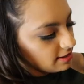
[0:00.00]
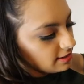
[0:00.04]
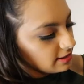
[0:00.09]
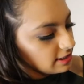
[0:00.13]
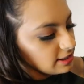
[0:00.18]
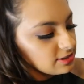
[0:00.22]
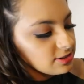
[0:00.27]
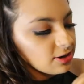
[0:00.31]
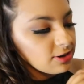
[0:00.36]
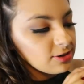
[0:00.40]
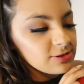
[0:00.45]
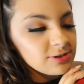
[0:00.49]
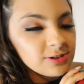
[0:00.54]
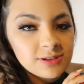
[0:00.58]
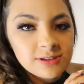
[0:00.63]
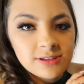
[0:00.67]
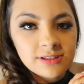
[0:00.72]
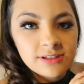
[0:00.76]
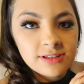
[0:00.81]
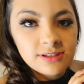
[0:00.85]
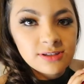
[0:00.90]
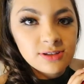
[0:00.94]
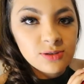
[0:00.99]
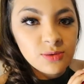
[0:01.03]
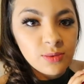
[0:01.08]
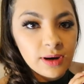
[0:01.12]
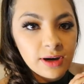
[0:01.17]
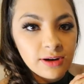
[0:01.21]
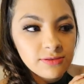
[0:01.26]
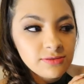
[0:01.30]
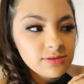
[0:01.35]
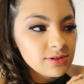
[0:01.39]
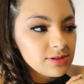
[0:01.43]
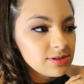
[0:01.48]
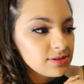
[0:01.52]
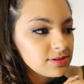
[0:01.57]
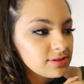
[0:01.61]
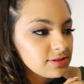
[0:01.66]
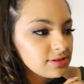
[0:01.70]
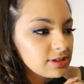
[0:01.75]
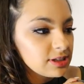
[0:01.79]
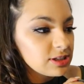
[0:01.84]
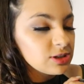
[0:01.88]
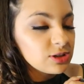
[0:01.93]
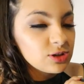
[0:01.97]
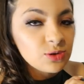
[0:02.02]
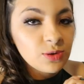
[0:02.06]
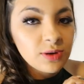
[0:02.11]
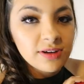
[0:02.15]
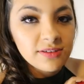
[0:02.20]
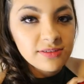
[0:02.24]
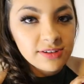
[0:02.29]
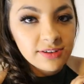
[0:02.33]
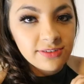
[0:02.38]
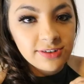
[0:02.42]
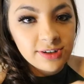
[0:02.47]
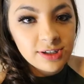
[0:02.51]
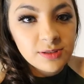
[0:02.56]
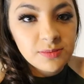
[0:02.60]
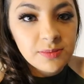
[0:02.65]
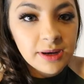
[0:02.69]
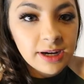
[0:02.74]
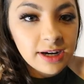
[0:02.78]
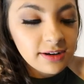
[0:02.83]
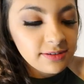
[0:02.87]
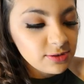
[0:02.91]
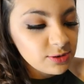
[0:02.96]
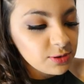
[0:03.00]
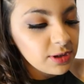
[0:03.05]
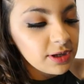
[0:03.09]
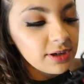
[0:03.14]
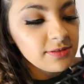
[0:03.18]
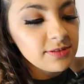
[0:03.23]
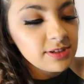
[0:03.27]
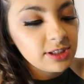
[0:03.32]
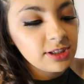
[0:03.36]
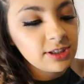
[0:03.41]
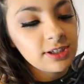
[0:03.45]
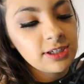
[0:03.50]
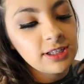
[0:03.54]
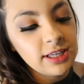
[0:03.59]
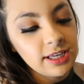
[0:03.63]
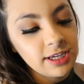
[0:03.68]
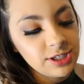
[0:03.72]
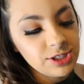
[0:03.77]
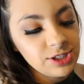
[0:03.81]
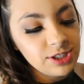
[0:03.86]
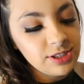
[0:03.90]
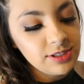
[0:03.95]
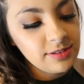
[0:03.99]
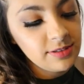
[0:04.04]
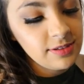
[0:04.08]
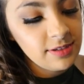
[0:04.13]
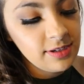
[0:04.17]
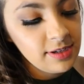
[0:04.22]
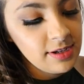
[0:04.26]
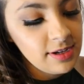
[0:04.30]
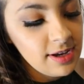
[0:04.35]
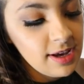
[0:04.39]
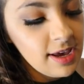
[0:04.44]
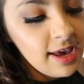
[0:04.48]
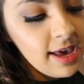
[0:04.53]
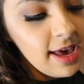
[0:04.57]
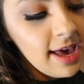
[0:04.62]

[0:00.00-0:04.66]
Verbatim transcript: These are also 12s. Mm -hmm. These are 12s, the first pair of 12s in your collection. Mm -hmm.